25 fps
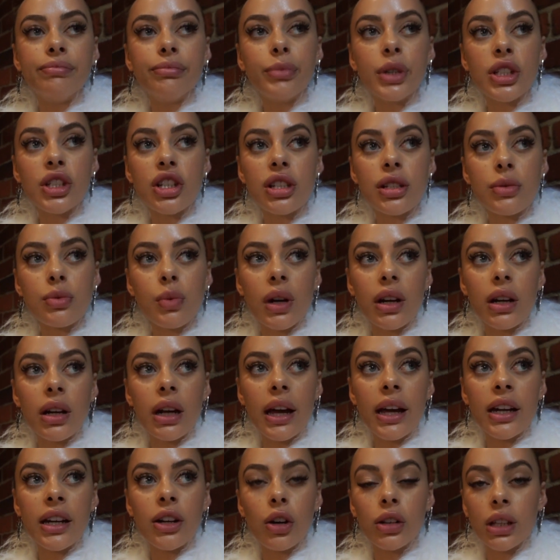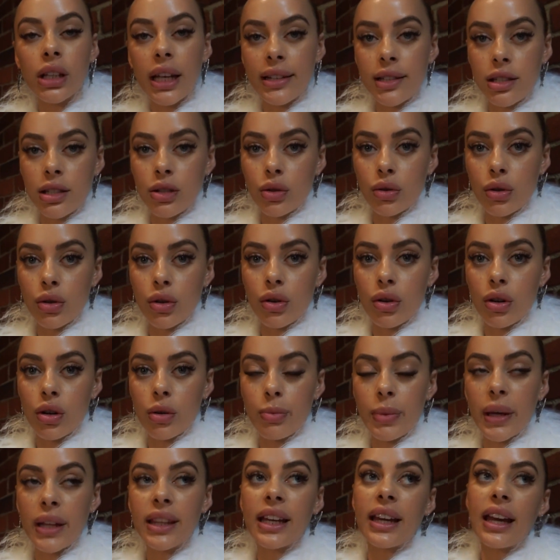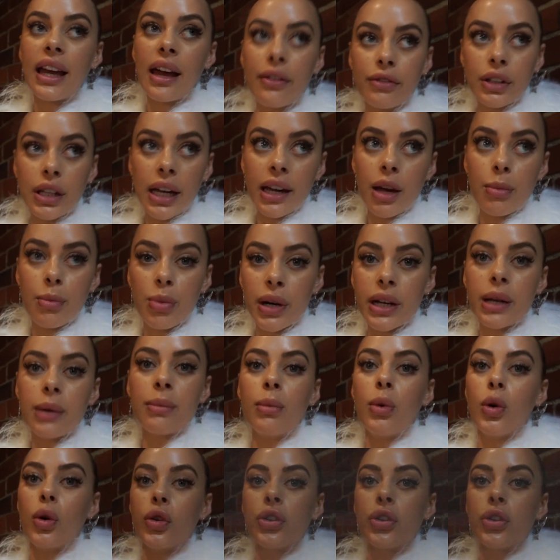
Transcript: which is one an online store, but they have like a brick and